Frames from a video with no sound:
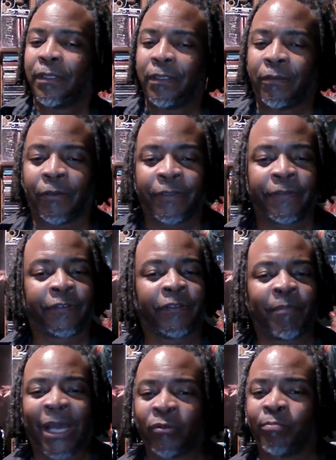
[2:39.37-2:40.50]
this is
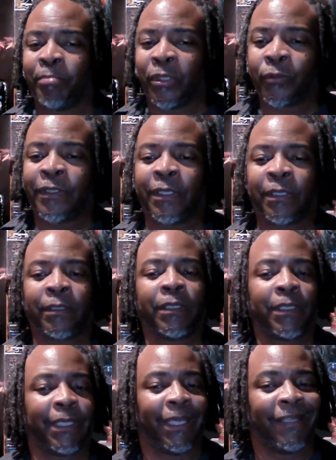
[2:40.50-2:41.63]
about building
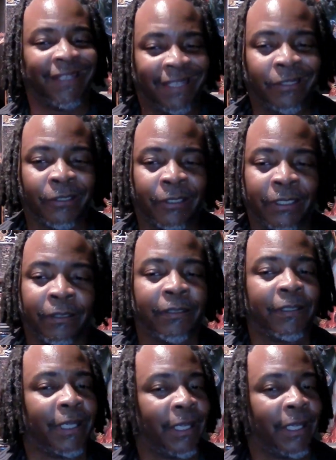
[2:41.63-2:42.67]
and healing,